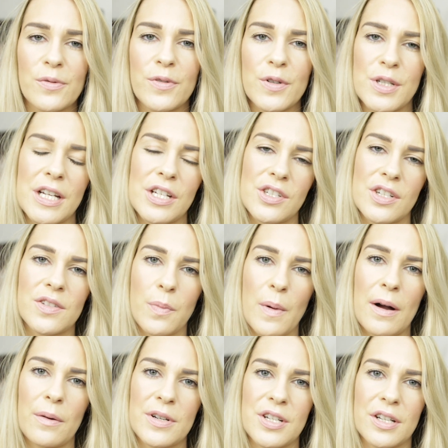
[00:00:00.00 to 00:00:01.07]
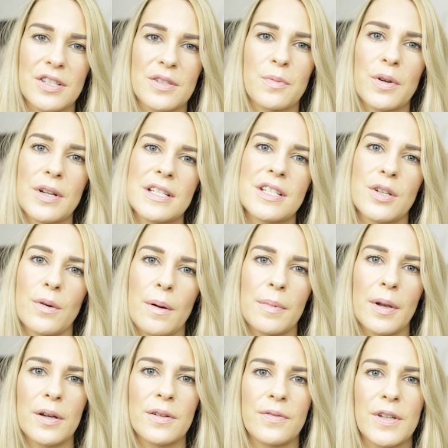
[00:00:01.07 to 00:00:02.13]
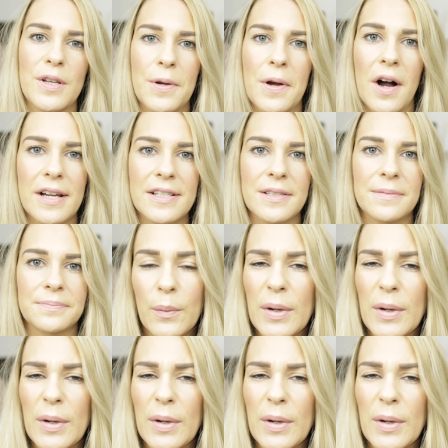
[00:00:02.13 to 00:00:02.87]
footage as well which I just wanted to upload for you guys.